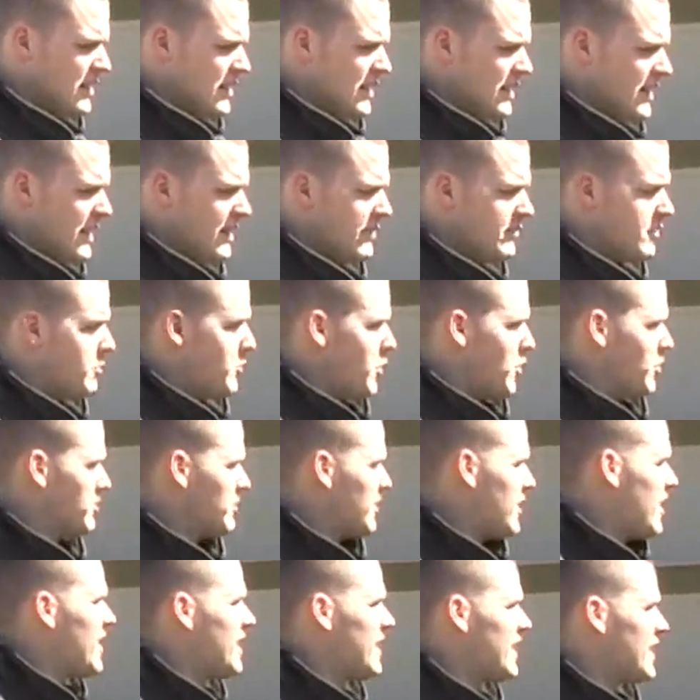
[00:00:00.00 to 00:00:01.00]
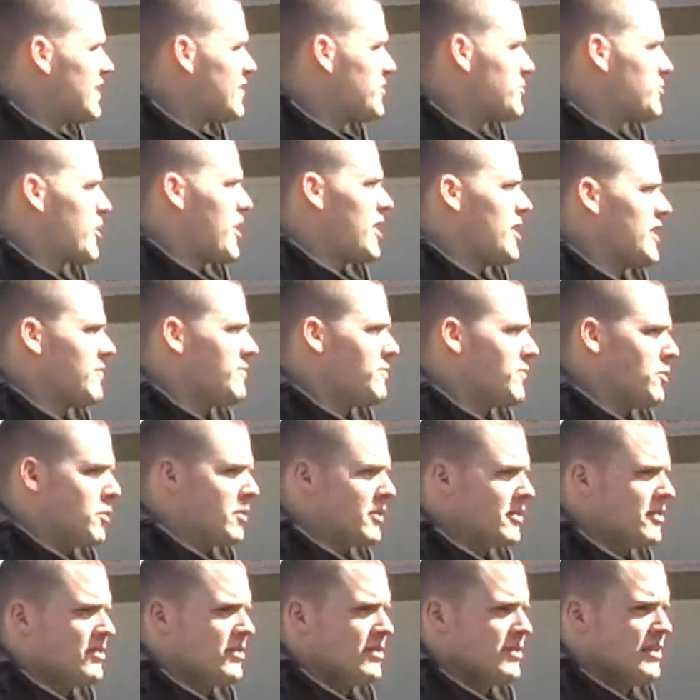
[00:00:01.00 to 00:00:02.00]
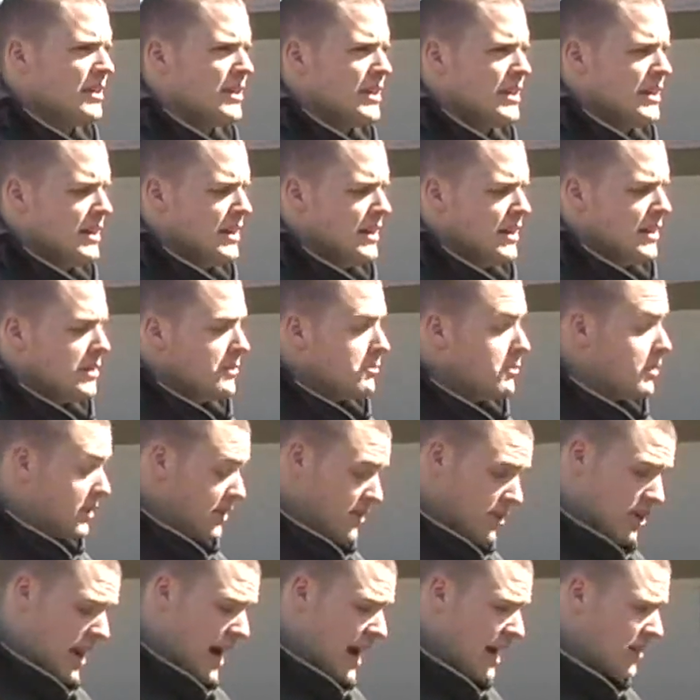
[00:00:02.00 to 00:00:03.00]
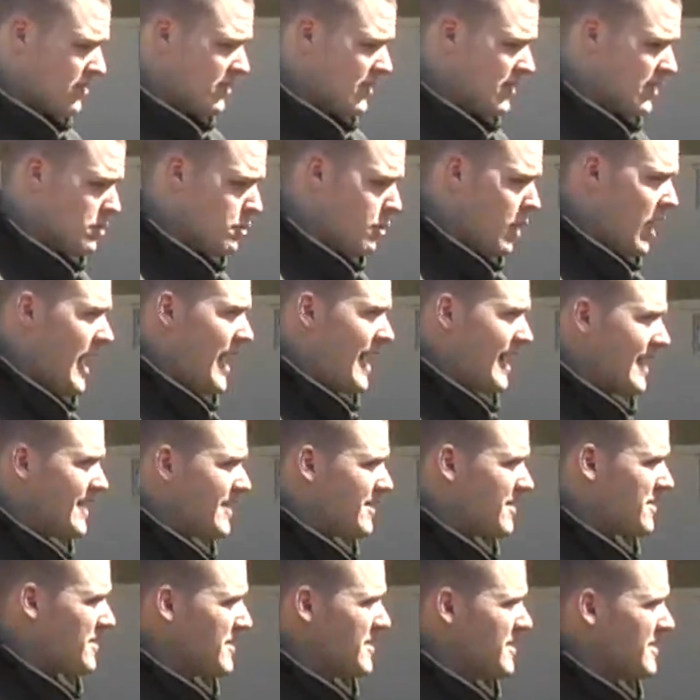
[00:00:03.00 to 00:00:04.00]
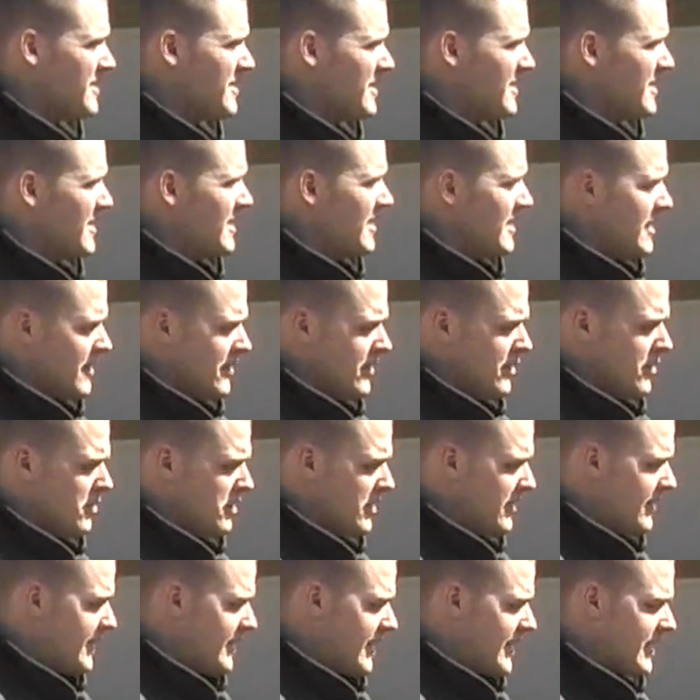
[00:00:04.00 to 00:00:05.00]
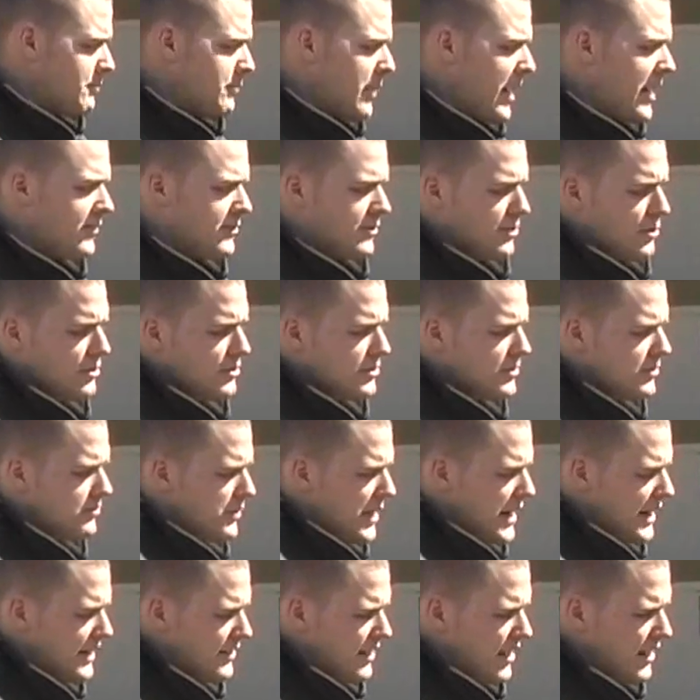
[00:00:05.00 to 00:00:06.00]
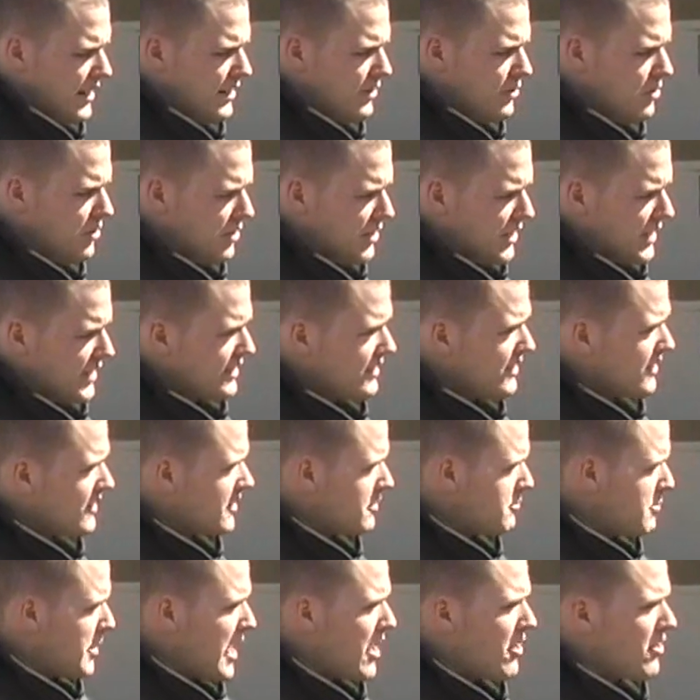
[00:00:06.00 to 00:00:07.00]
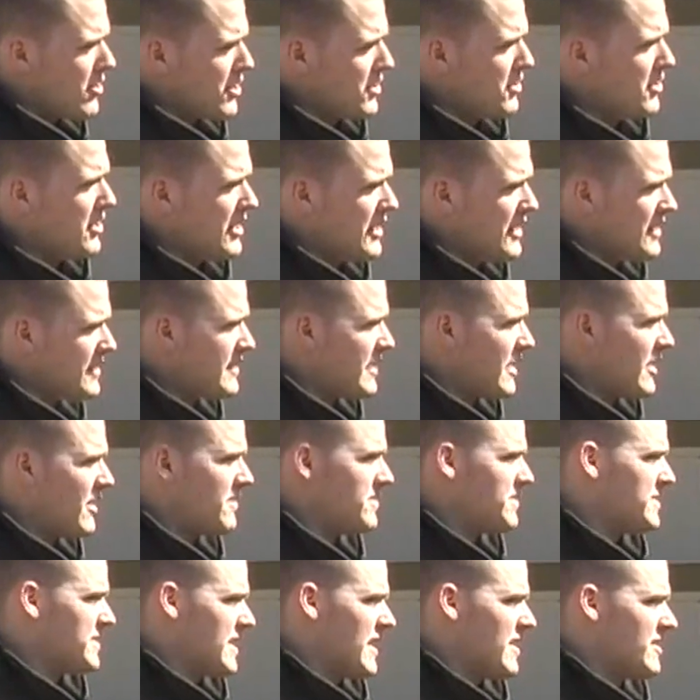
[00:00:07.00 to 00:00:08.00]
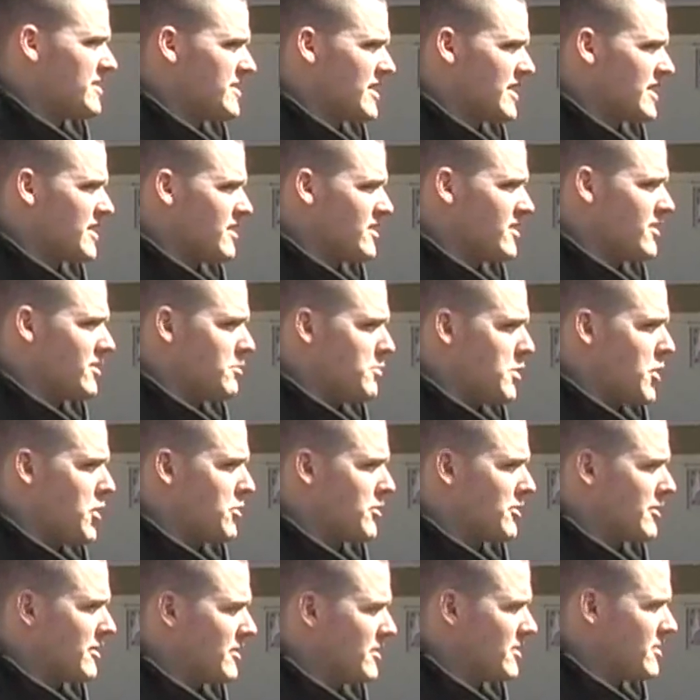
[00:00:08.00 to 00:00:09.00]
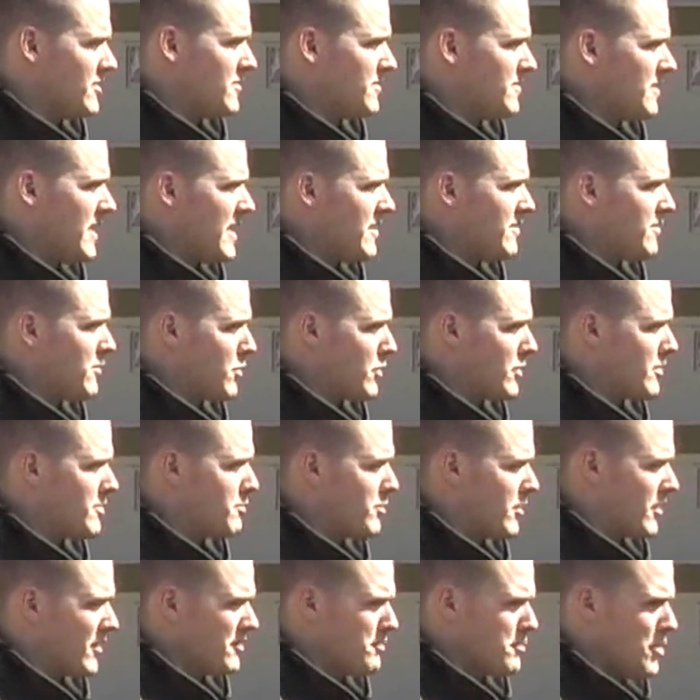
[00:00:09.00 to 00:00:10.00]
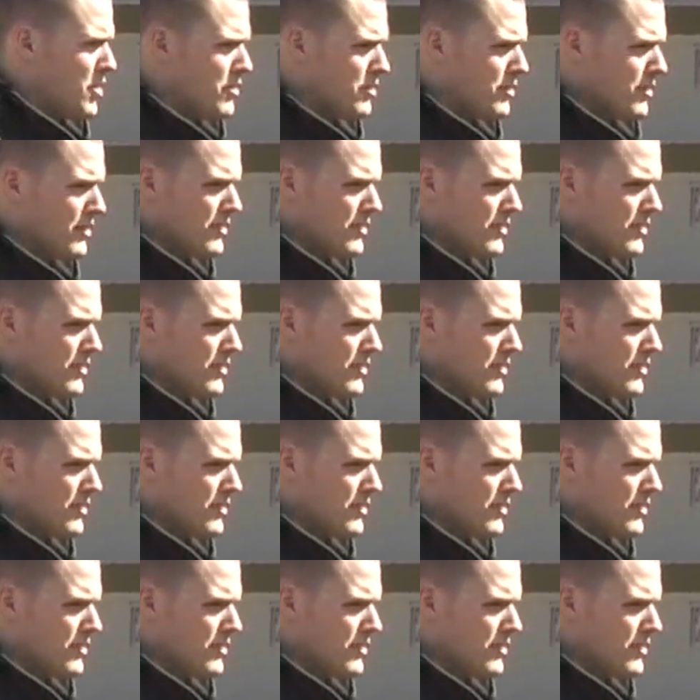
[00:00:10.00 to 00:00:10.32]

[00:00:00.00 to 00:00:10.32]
They have the most cutting and spreading force, but they're actually the quietest. The only thing about those that makes any noise is the power unit itself sounds like a little motor, a little five horsepower